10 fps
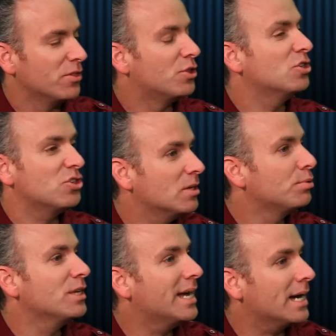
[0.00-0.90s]
They're just
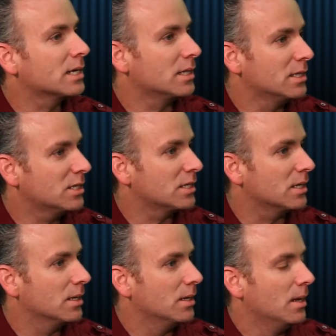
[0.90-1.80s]
simply not going to listen.
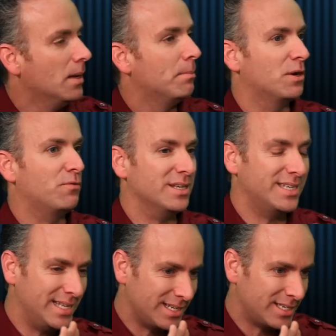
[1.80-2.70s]
Mm-hmm. But if I
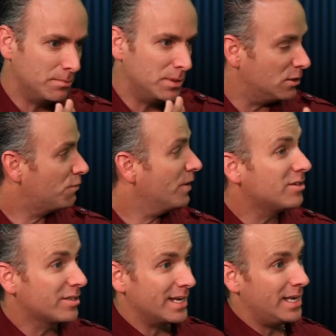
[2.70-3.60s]
stick somebody's face
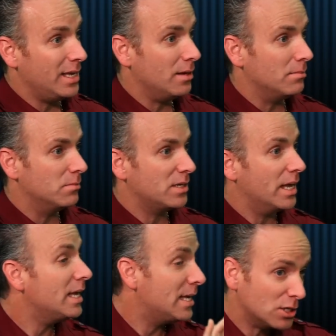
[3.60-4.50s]
like him, say,
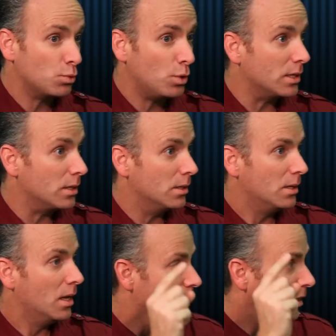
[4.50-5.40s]
hey, guess what?
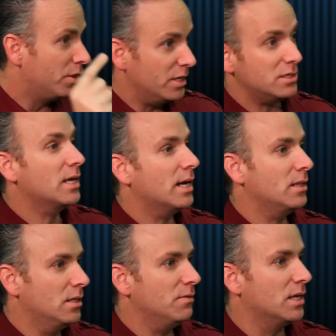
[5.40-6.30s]
Mm-hmm. This guy
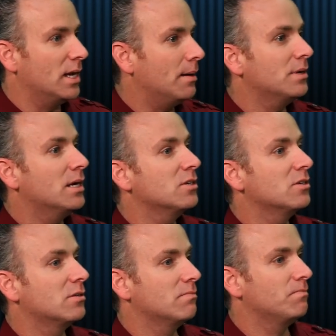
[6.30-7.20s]
lived it. I'm not
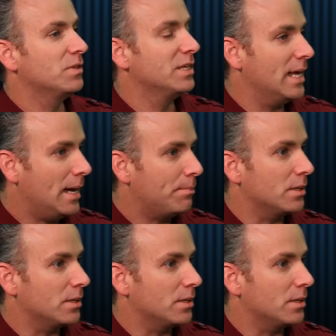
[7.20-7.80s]
just yapping.